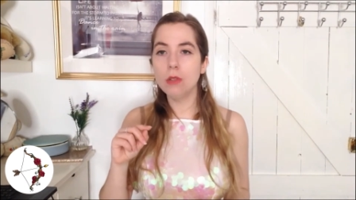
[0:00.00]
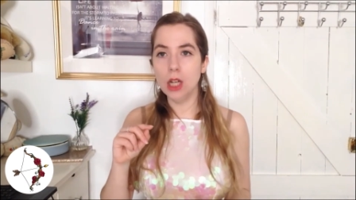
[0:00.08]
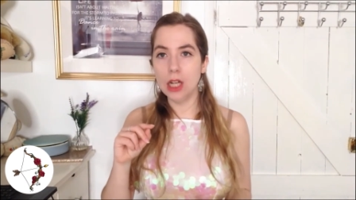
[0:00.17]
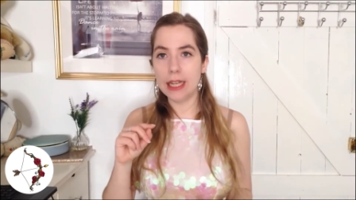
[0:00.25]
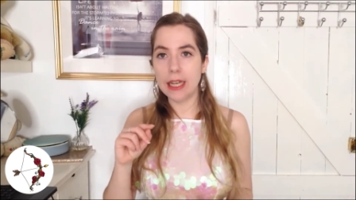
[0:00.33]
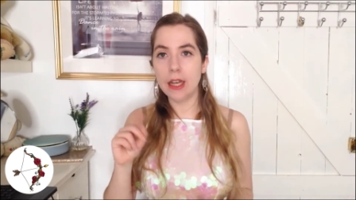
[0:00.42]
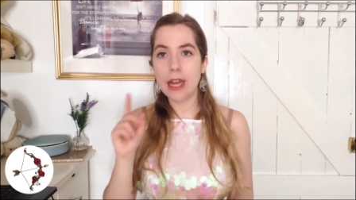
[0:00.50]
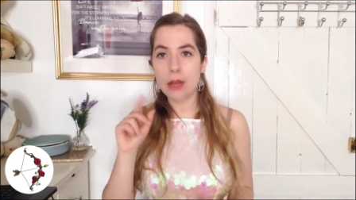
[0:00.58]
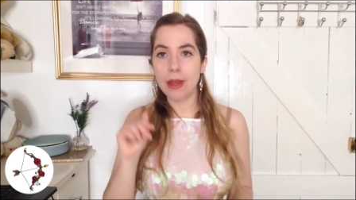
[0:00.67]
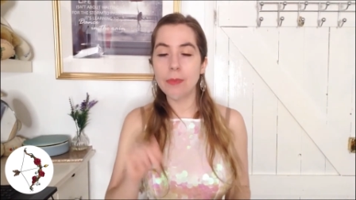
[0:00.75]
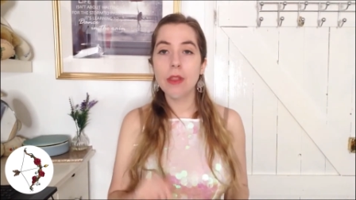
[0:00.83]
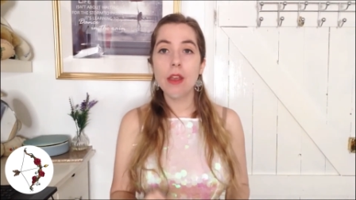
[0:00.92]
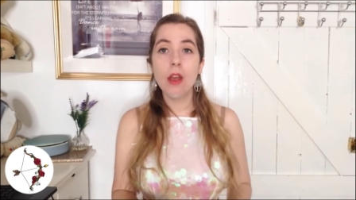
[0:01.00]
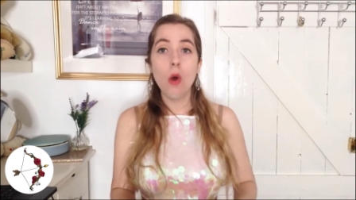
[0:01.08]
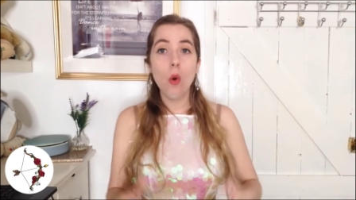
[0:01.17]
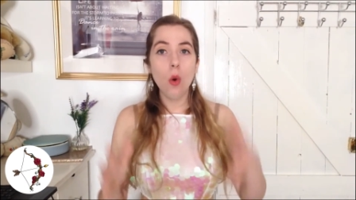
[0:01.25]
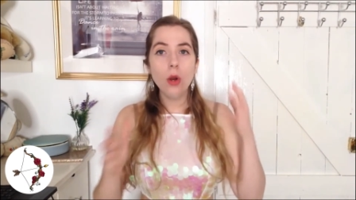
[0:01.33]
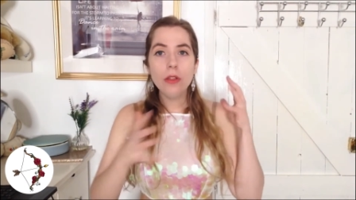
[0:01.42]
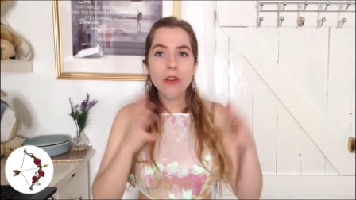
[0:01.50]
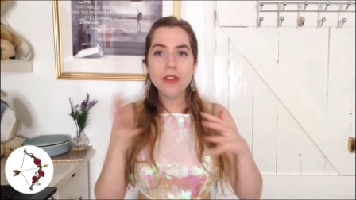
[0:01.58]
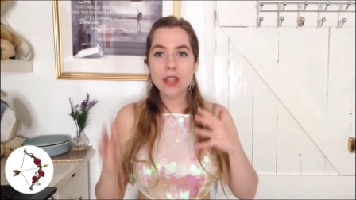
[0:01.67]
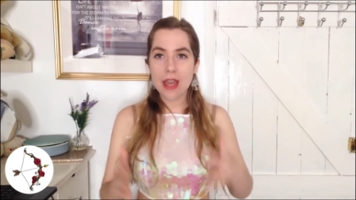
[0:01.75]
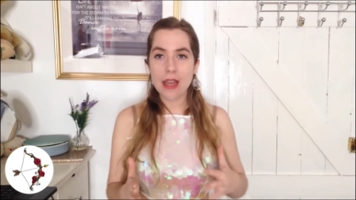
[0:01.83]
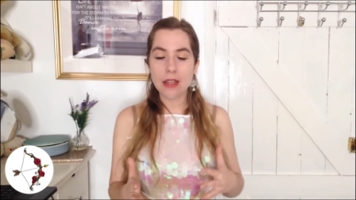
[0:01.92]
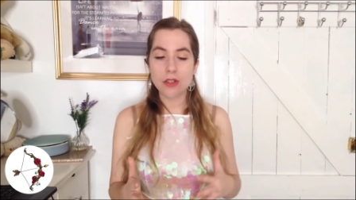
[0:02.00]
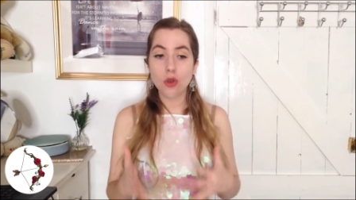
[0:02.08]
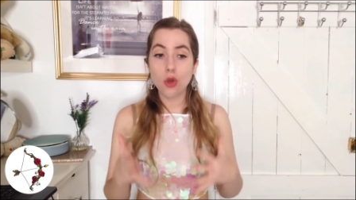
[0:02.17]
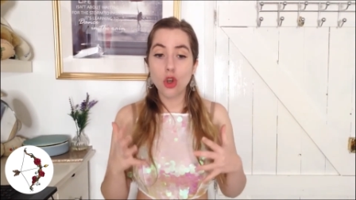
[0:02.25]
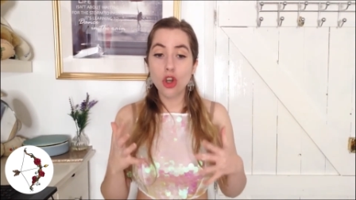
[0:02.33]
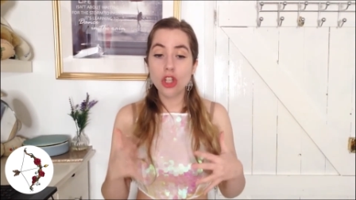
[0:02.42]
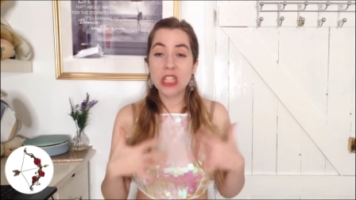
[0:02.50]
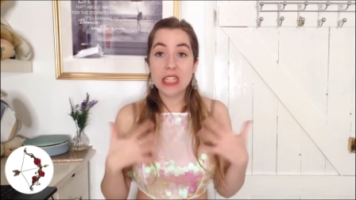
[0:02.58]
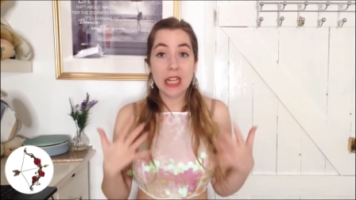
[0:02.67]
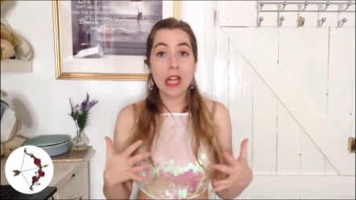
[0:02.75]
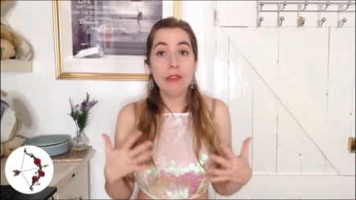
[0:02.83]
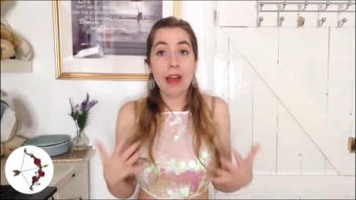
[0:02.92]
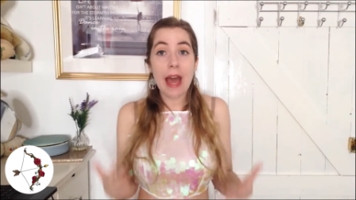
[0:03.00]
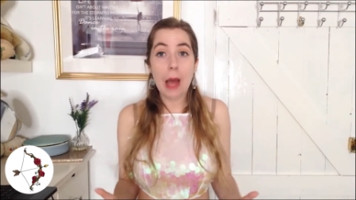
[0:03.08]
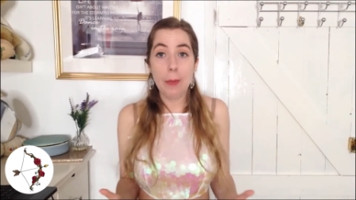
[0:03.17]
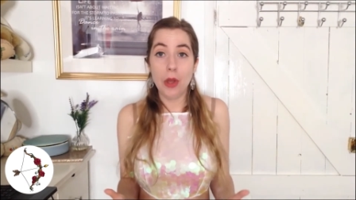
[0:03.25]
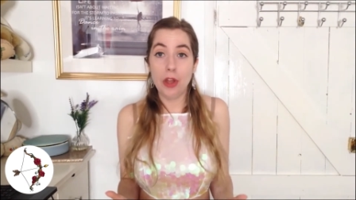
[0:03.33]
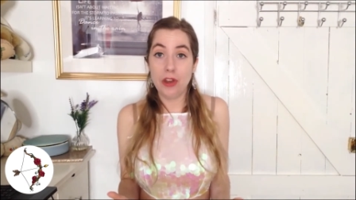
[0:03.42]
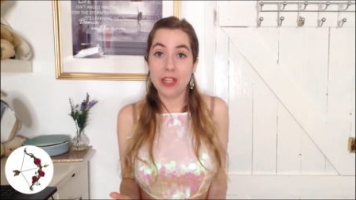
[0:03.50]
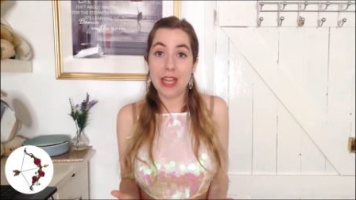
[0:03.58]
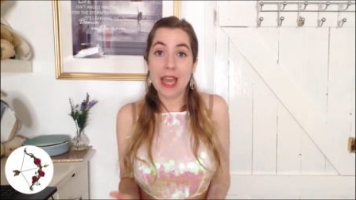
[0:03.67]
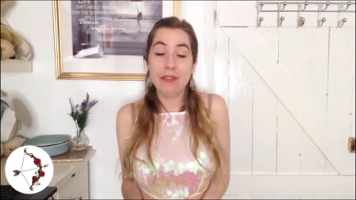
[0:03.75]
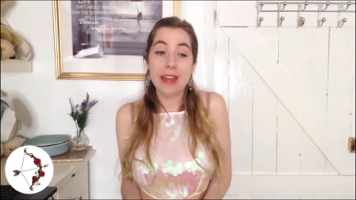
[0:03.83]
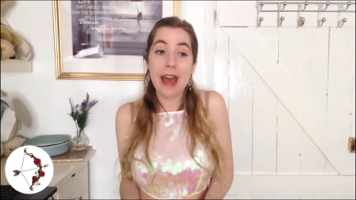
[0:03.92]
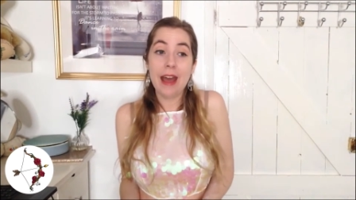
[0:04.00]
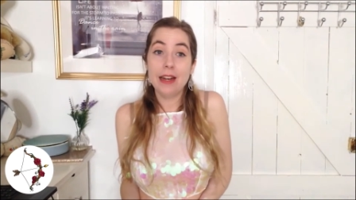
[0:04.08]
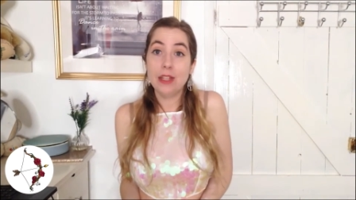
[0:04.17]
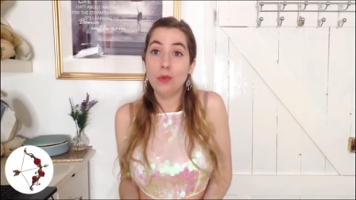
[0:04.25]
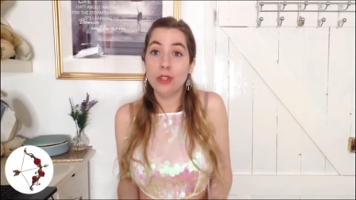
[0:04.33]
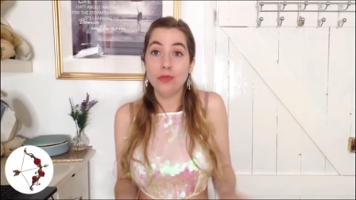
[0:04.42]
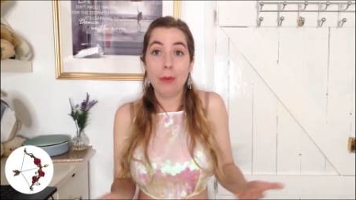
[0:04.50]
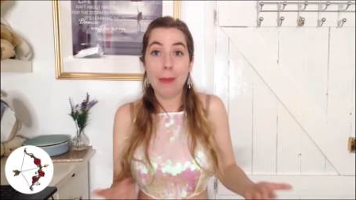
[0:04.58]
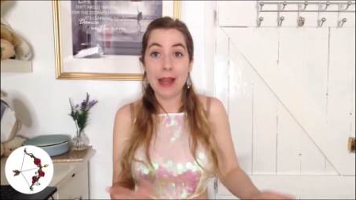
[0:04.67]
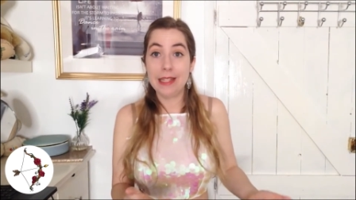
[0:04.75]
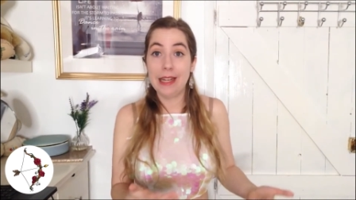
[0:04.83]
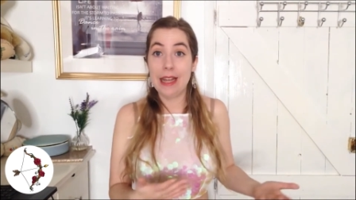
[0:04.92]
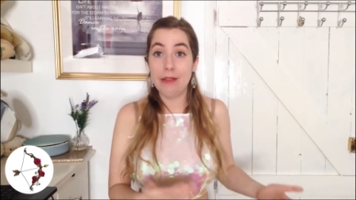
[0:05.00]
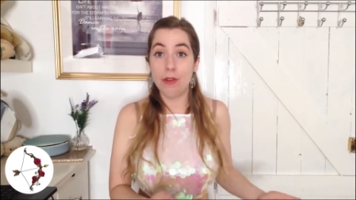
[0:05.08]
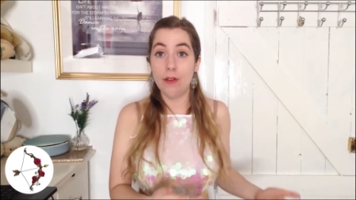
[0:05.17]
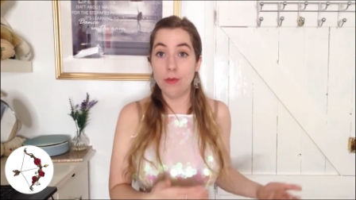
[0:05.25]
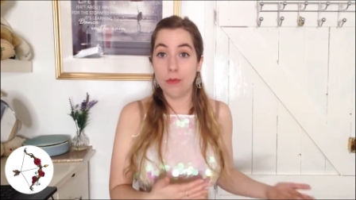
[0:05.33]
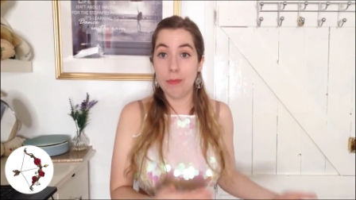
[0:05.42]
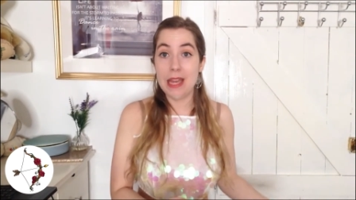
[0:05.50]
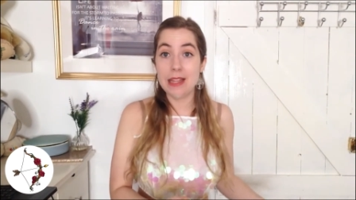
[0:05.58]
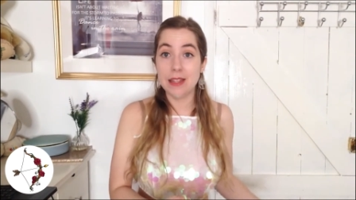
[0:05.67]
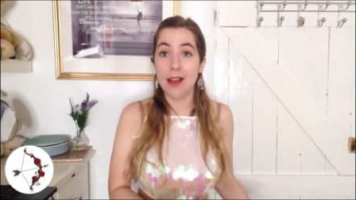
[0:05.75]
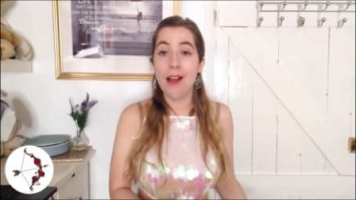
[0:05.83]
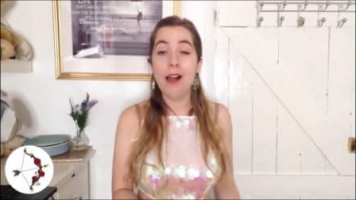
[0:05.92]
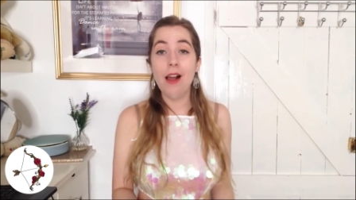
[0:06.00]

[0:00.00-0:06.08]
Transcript: earlier. Anyway, all of those things could still have happened if Katniss wasn't romantically involved with Peeta.